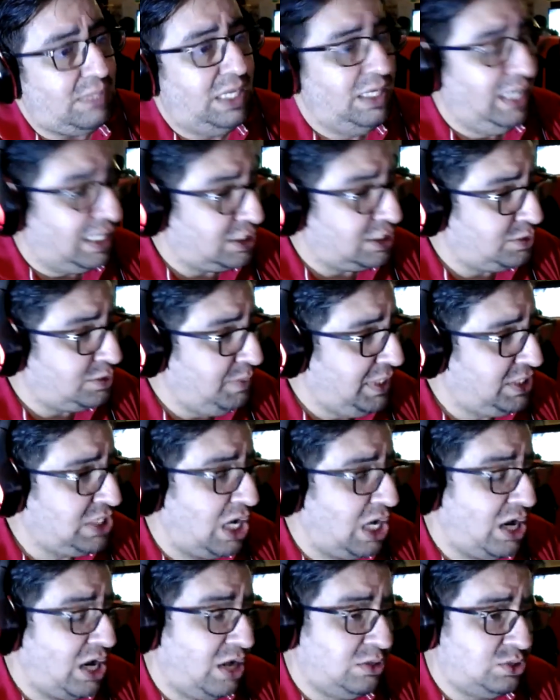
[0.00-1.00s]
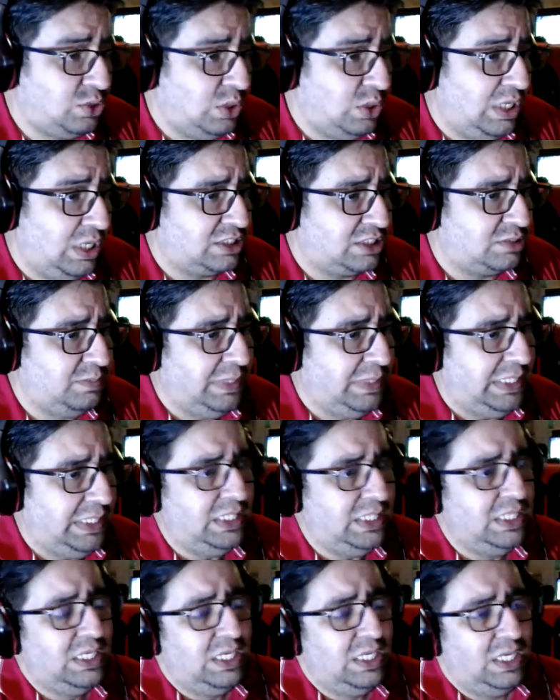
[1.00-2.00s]
Lakshmi, shout outs to Lakshmi,
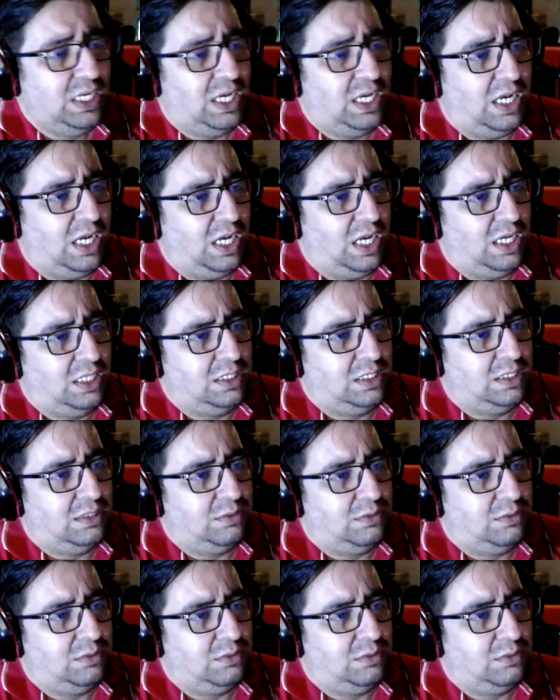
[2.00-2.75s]
uh,